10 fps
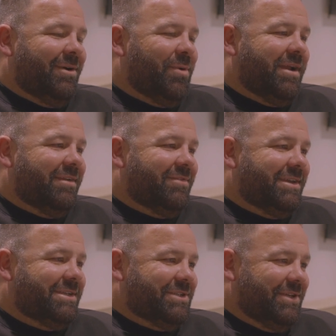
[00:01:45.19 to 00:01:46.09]
I won't give you
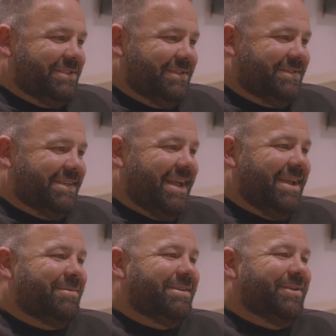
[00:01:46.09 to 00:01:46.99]
an exclusive
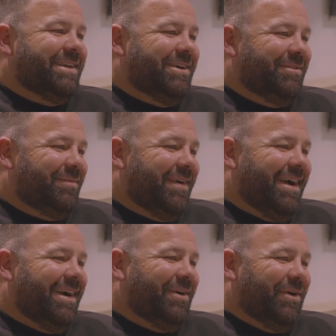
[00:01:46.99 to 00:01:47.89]
today, but we're not
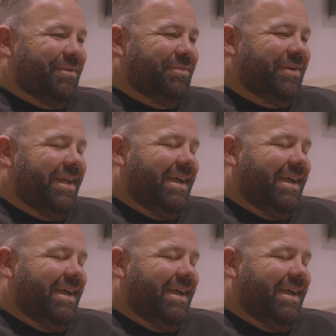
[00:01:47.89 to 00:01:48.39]
far off.